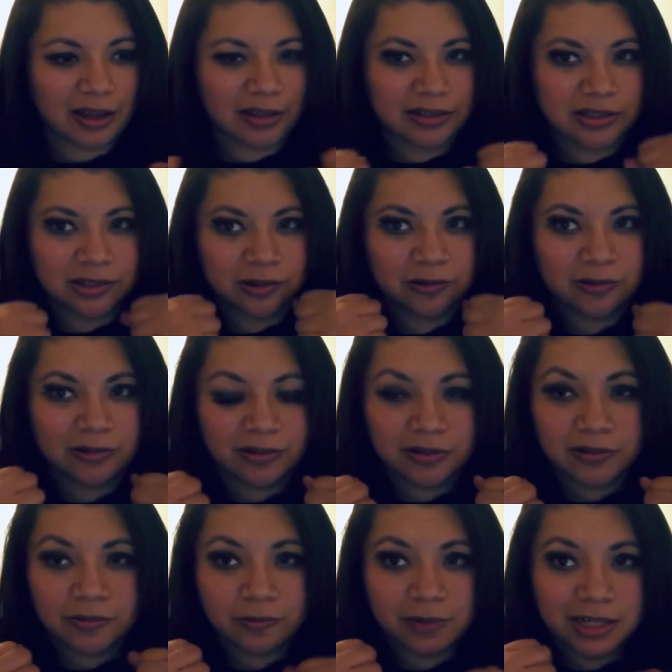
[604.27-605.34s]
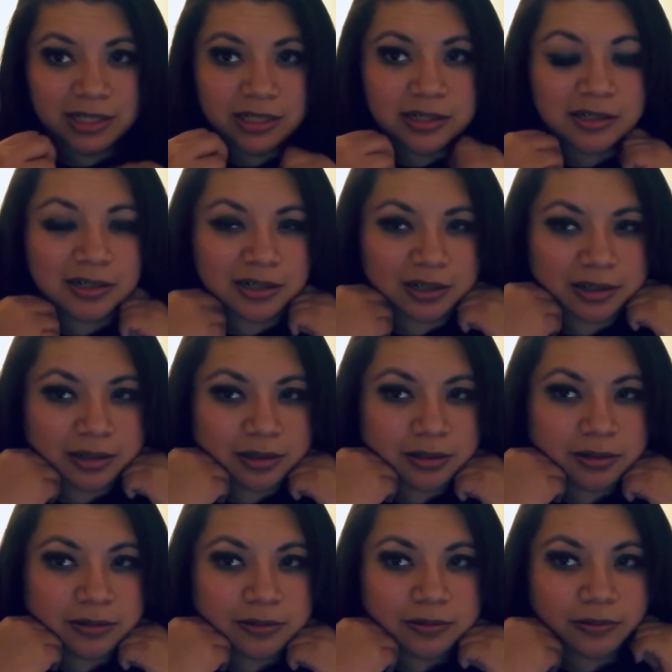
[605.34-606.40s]
Don't rest your
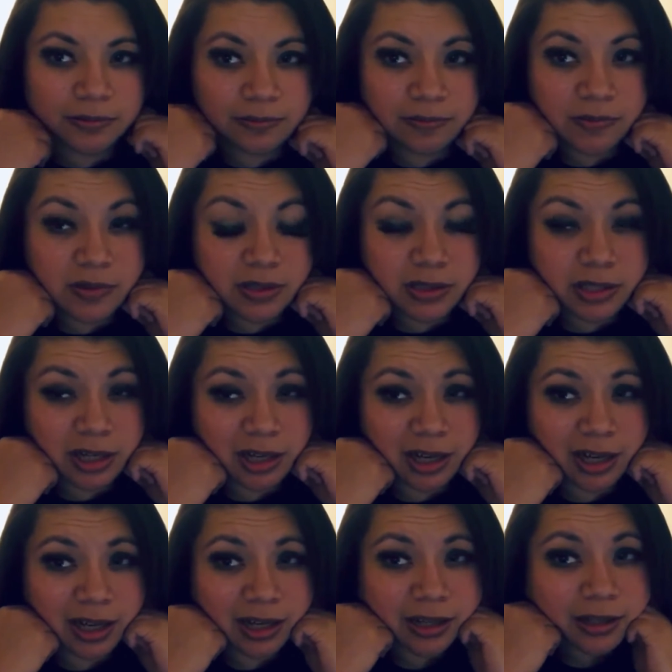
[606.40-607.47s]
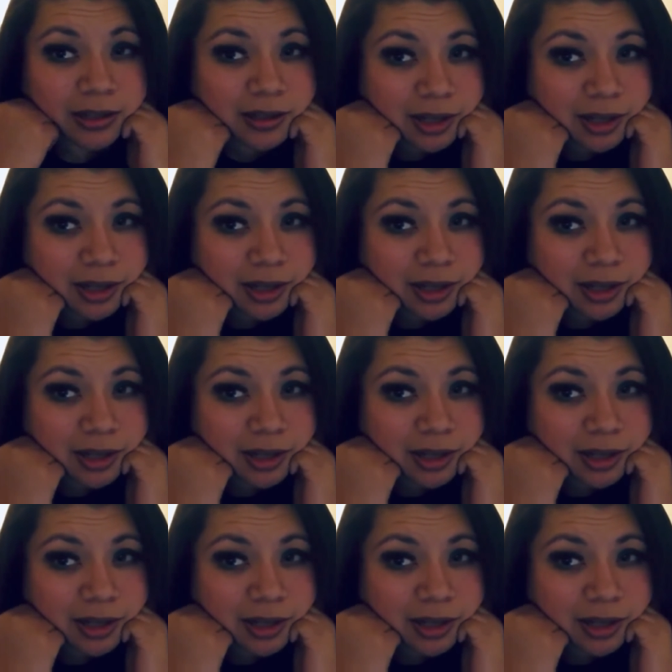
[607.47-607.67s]
jaw